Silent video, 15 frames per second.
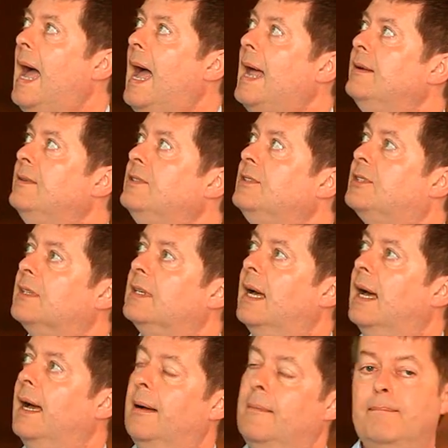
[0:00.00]
And
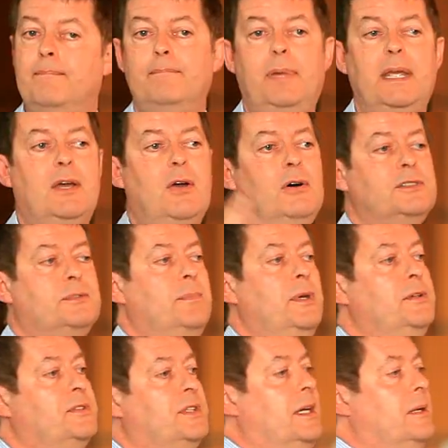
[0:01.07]
because
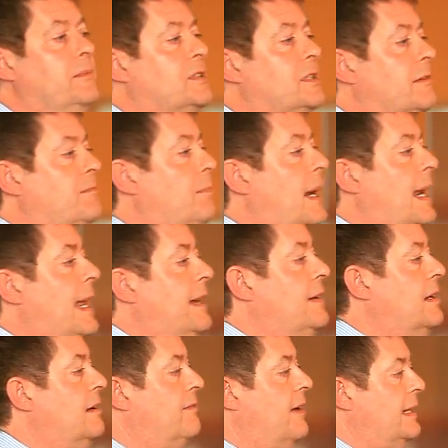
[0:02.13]
museums have
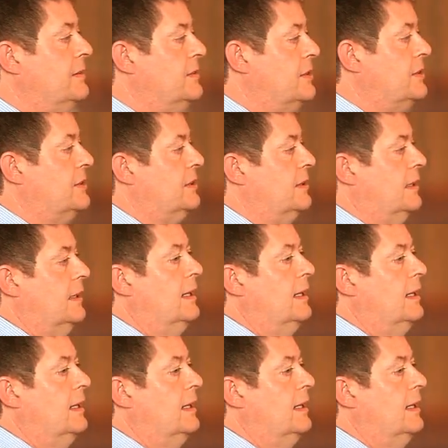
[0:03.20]
planned events,